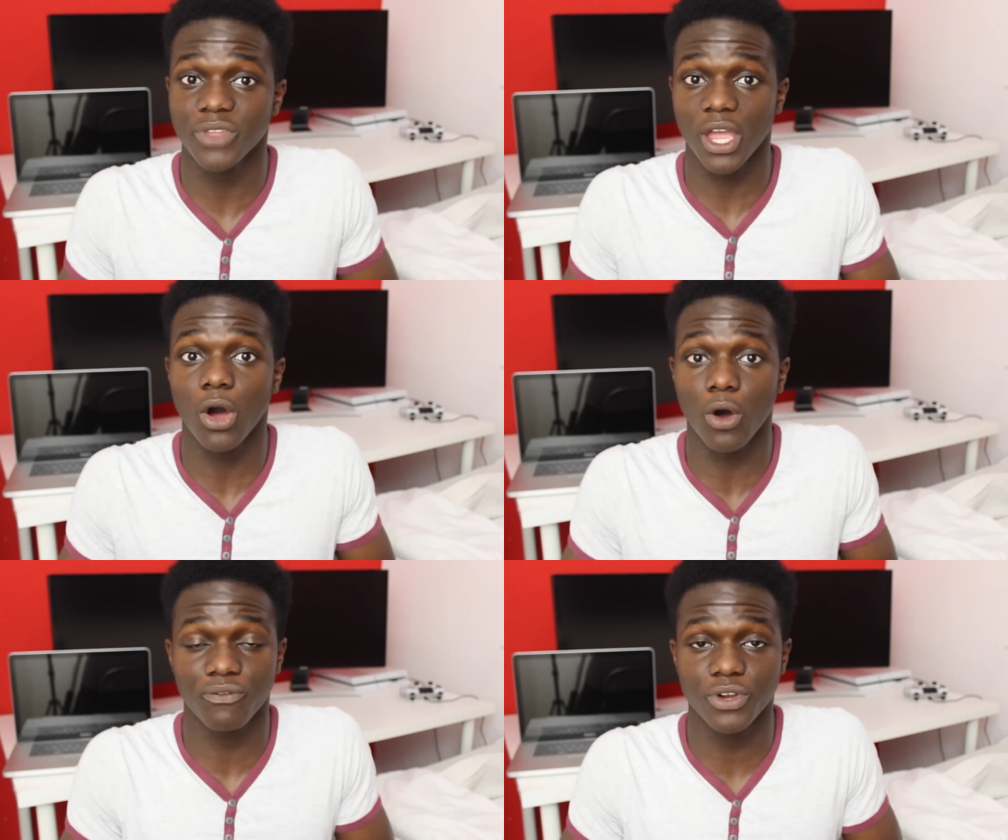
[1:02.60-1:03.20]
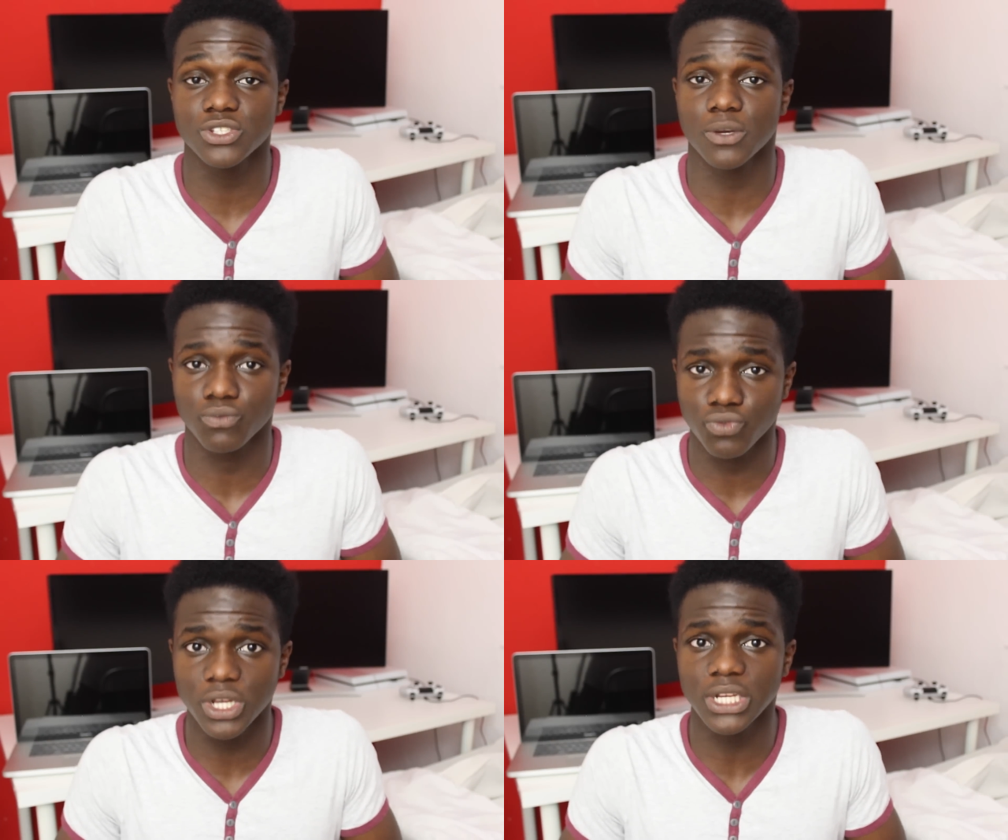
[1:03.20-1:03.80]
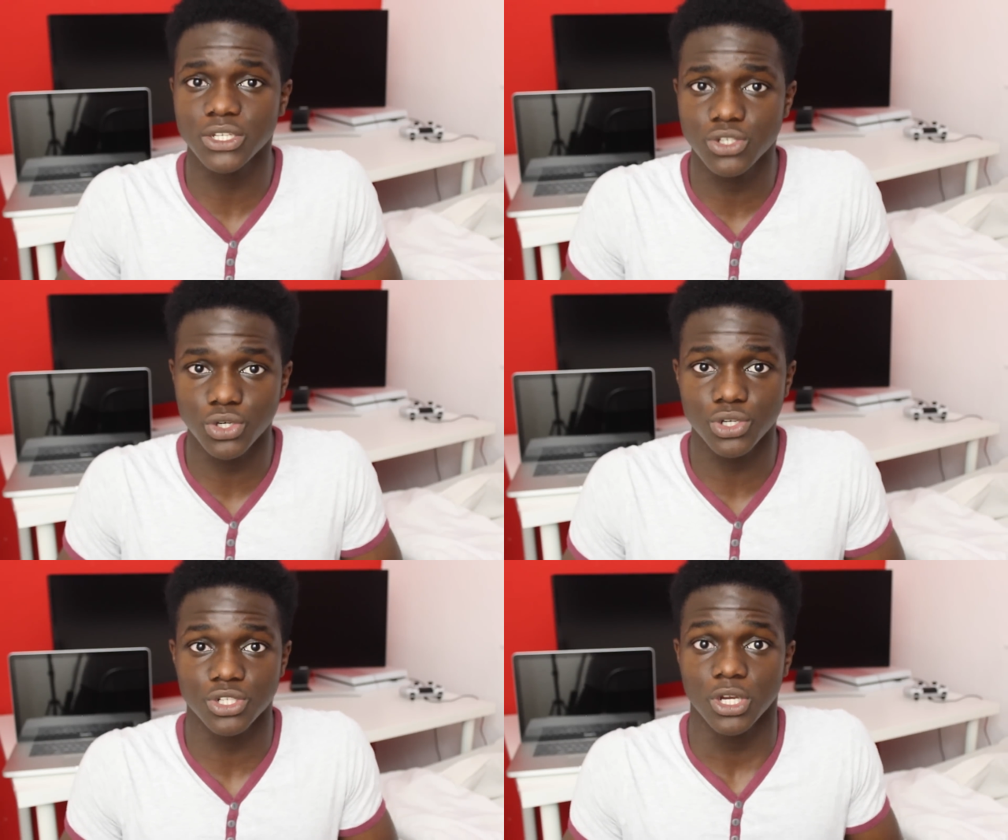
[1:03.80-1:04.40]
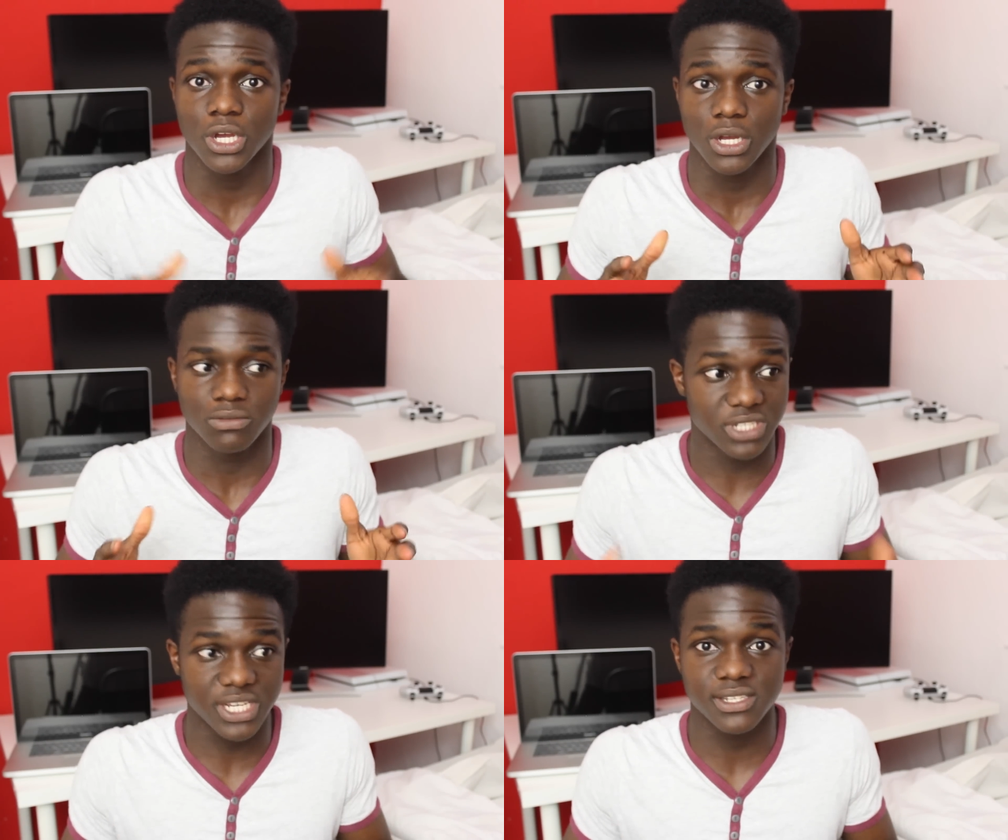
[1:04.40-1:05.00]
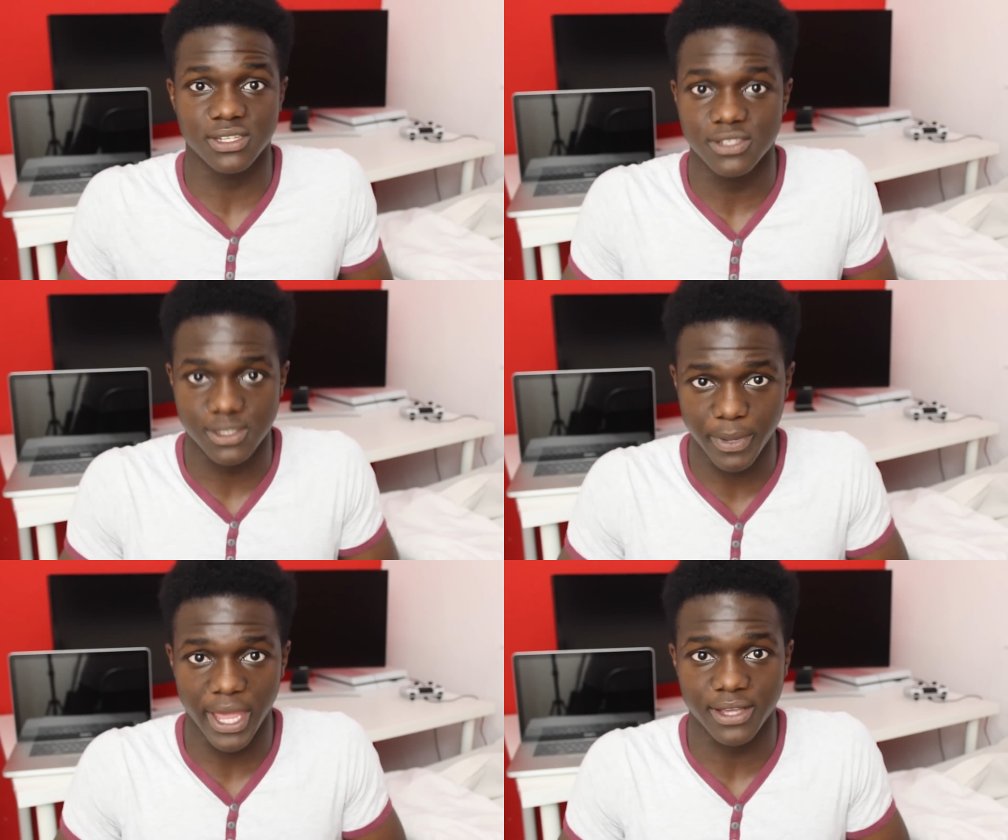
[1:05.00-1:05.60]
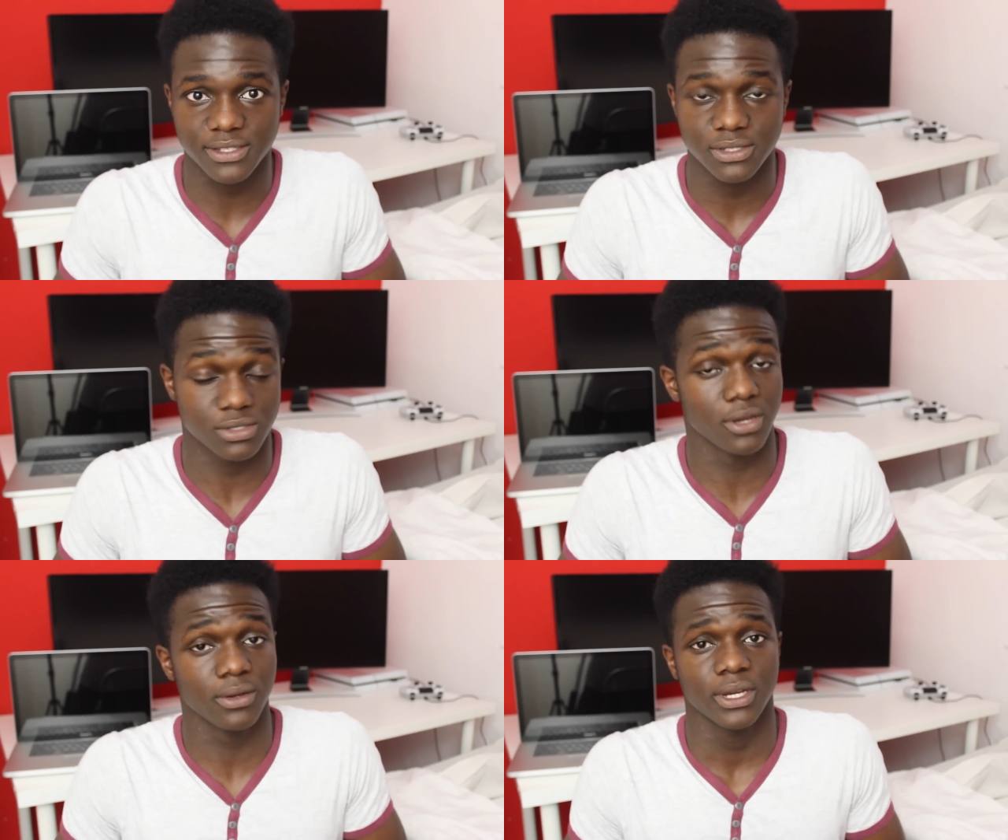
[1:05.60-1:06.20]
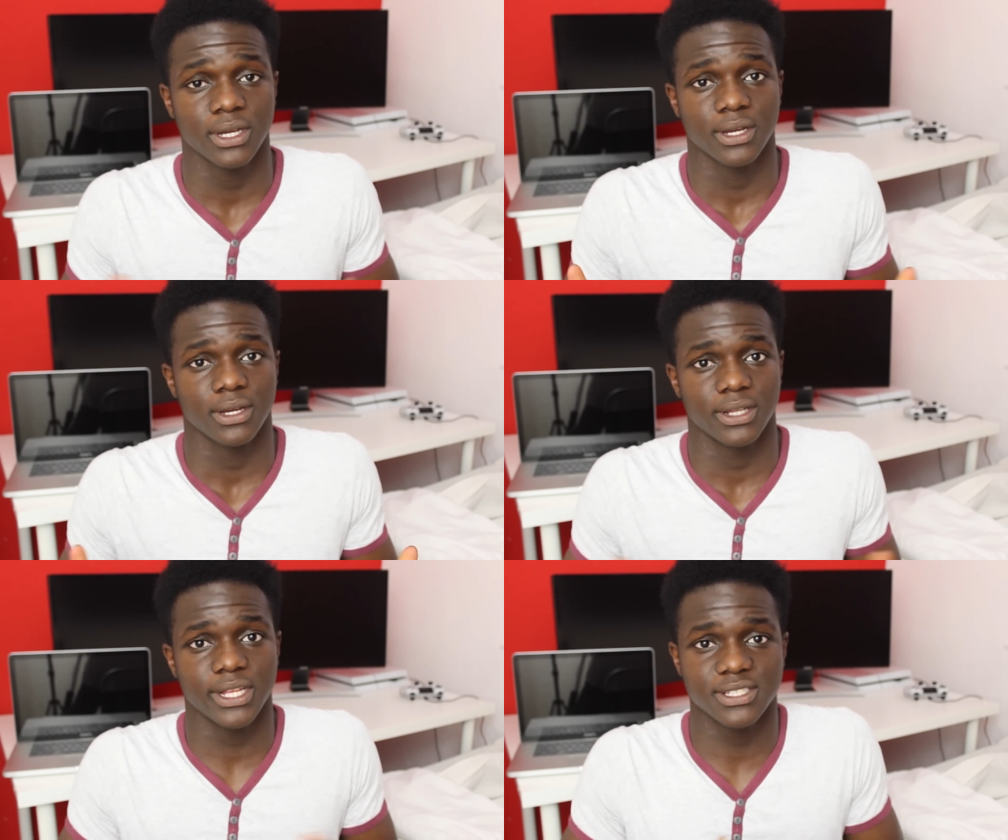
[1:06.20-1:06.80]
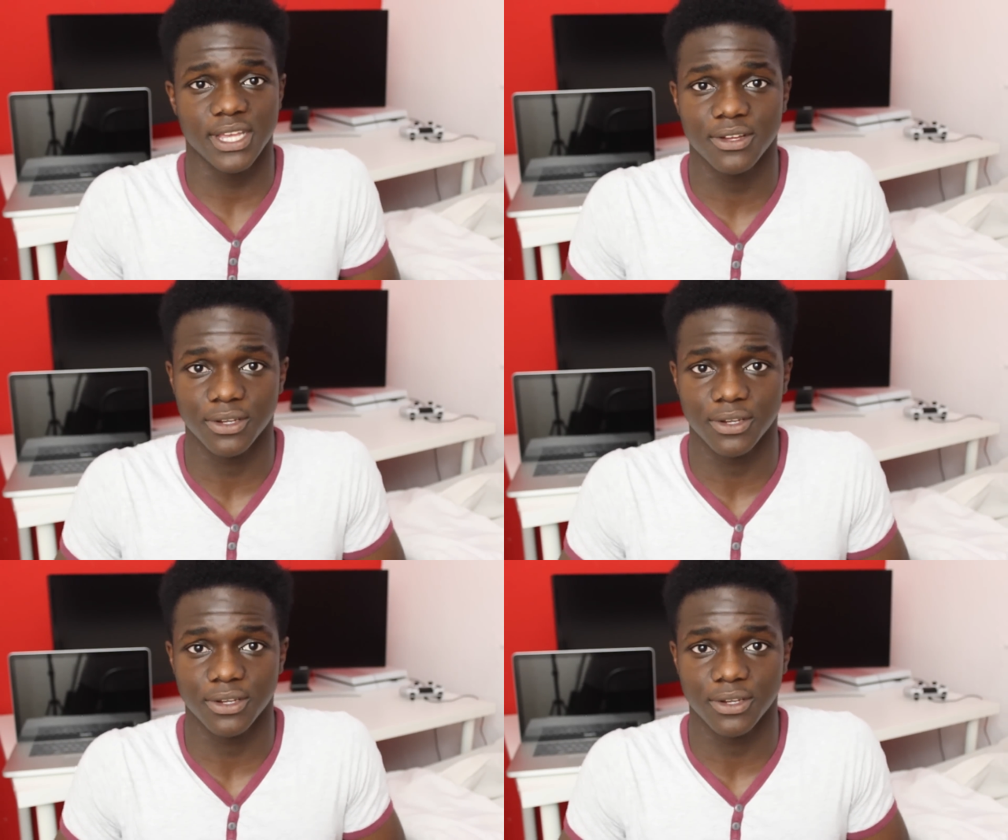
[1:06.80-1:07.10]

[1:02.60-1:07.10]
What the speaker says: they are offering some really good, decent specs. So let's take